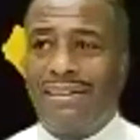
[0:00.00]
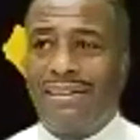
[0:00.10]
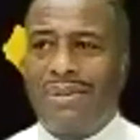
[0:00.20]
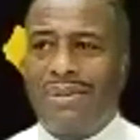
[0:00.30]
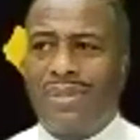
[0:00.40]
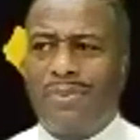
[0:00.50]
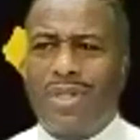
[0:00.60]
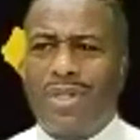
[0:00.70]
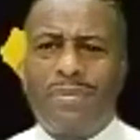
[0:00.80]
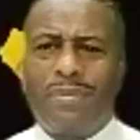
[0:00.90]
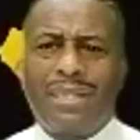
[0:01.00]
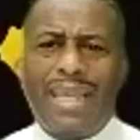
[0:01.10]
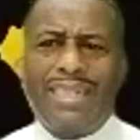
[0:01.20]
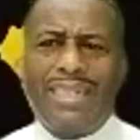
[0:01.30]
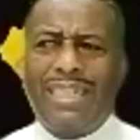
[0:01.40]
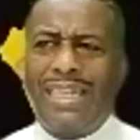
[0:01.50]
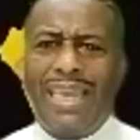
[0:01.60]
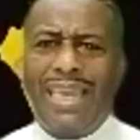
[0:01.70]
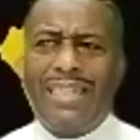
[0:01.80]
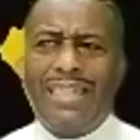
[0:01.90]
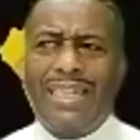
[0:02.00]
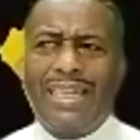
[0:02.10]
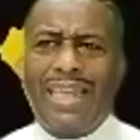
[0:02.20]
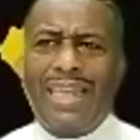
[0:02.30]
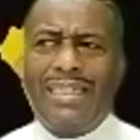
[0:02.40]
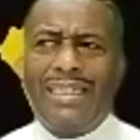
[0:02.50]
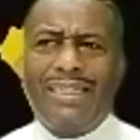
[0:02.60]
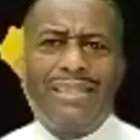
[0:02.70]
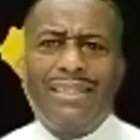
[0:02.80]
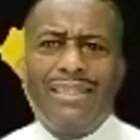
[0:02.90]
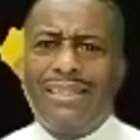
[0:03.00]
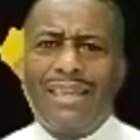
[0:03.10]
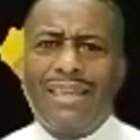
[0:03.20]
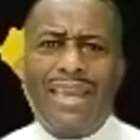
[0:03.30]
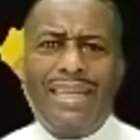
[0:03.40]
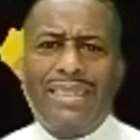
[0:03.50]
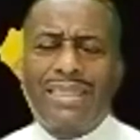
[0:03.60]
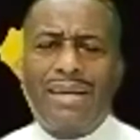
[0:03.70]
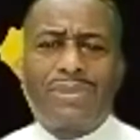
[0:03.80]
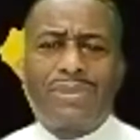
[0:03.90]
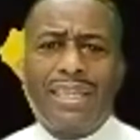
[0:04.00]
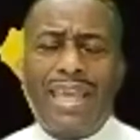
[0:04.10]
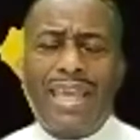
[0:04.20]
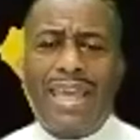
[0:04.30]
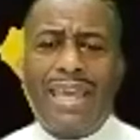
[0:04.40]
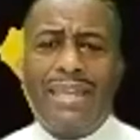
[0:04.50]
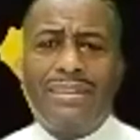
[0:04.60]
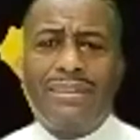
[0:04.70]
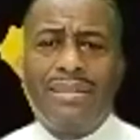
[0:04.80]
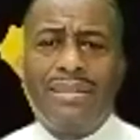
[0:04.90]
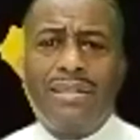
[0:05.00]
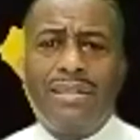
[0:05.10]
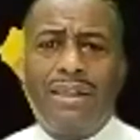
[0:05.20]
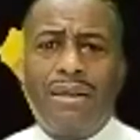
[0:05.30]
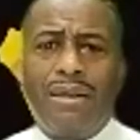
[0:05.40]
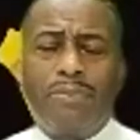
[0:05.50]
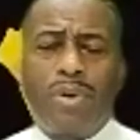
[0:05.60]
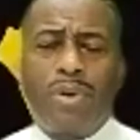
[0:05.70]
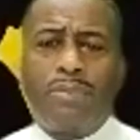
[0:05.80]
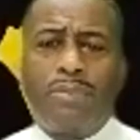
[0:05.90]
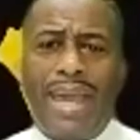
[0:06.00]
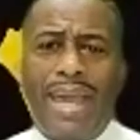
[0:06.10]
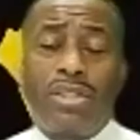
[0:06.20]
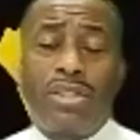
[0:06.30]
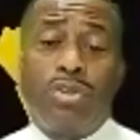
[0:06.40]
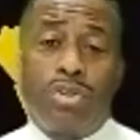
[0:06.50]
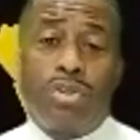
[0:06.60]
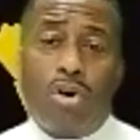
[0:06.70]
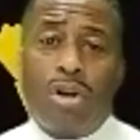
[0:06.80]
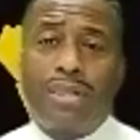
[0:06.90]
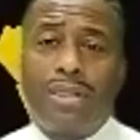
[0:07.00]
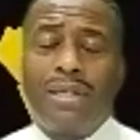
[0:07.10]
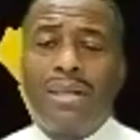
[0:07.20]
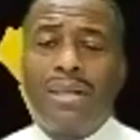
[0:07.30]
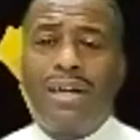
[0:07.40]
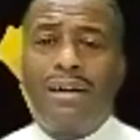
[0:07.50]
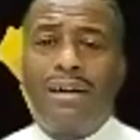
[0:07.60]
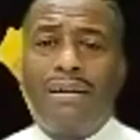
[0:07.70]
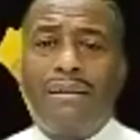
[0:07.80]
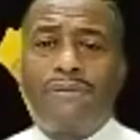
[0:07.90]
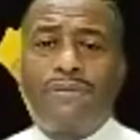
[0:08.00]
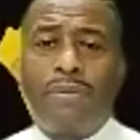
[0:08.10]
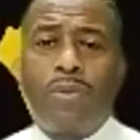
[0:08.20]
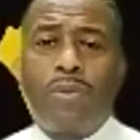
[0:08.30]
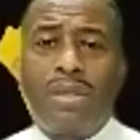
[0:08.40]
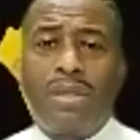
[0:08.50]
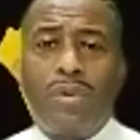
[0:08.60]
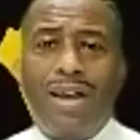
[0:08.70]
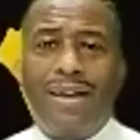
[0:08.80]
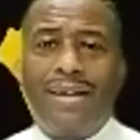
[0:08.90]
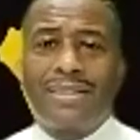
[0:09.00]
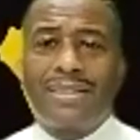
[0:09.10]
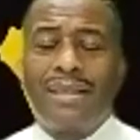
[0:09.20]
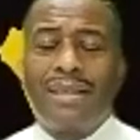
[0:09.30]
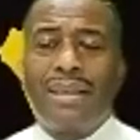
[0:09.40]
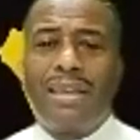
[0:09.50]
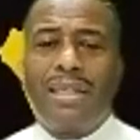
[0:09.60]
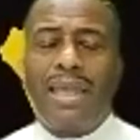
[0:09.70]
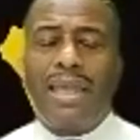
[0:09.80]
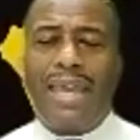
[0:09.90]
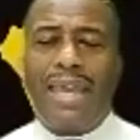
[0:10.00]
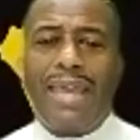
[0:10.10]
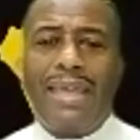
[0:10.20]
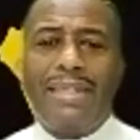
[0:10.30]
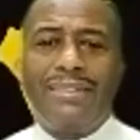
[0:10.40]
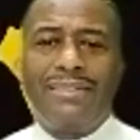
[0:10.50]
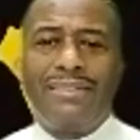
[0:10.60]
what I brought him in 88, 80 something, and brought him back to New York from where he was. And,